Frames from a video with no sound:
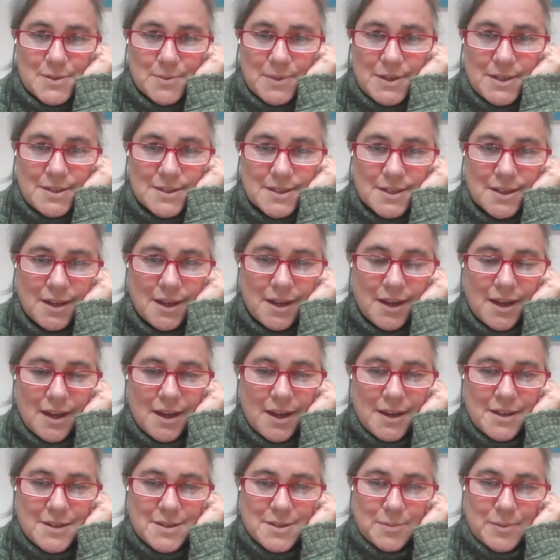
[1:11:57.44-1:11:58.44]
They were sweet
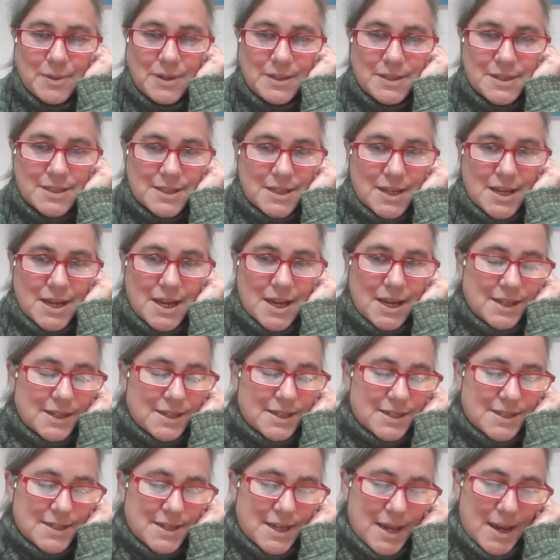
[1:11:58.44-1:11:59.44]
to eat
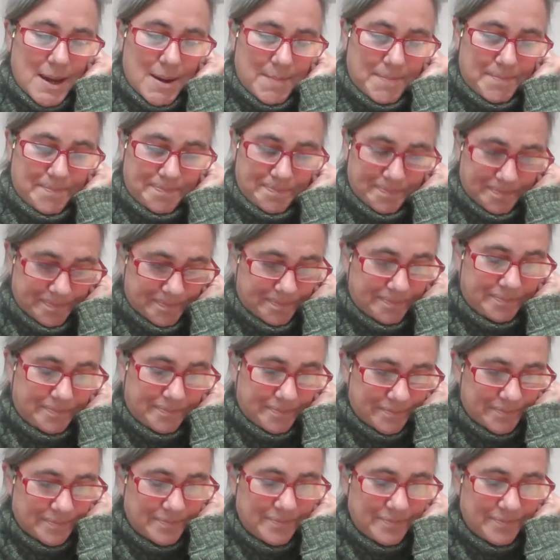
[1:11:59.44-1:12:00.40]
and